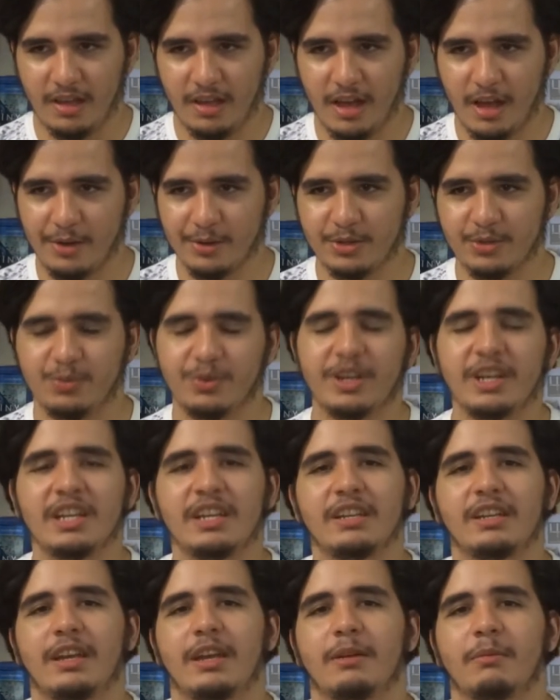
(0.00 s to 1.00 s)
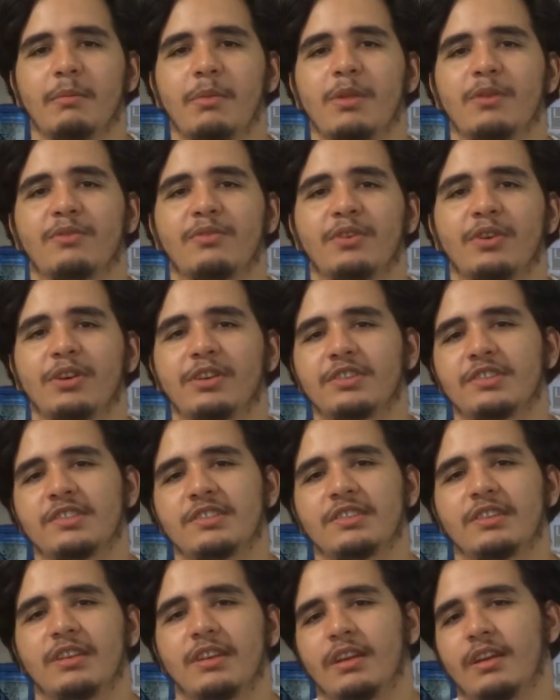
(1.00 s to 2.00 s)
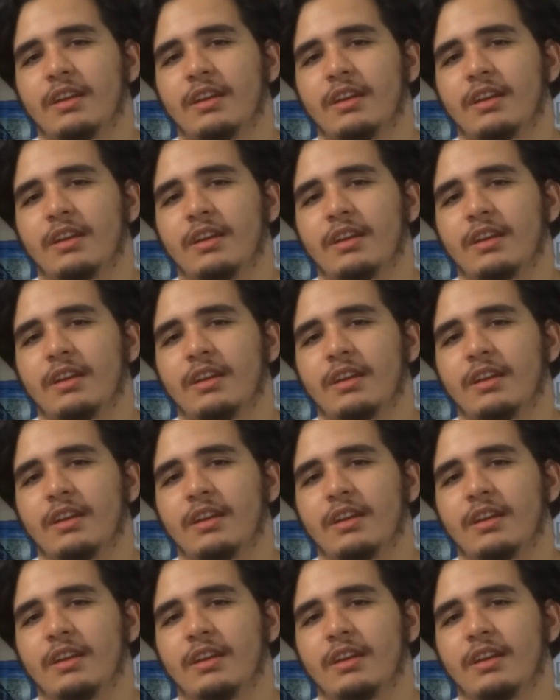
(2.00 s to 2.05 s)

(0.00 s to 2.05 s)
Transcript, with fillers: I was reading him the first